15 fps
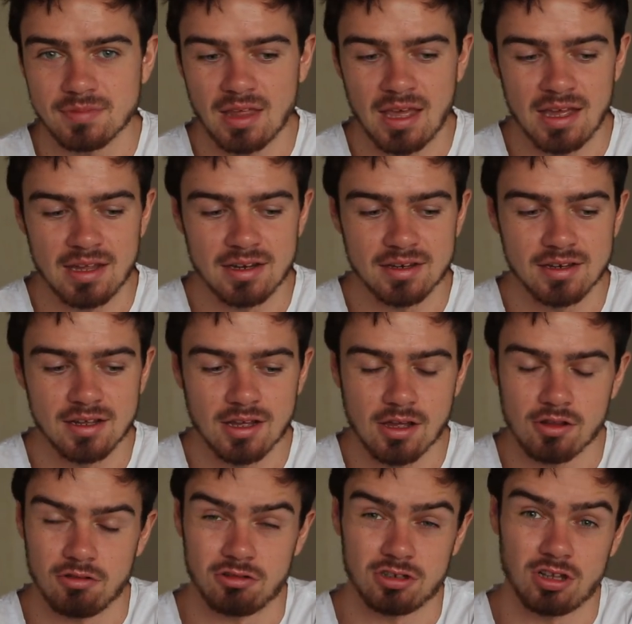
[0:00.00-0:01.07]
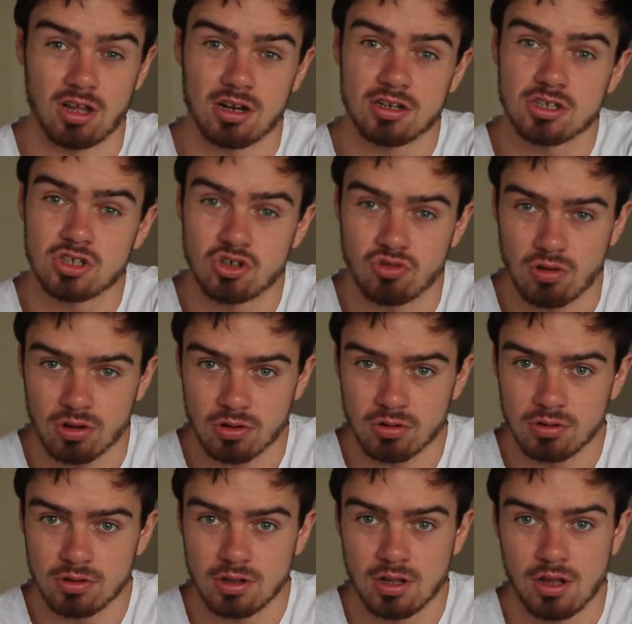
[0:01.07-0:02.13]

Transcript: and there's a lot of struggle,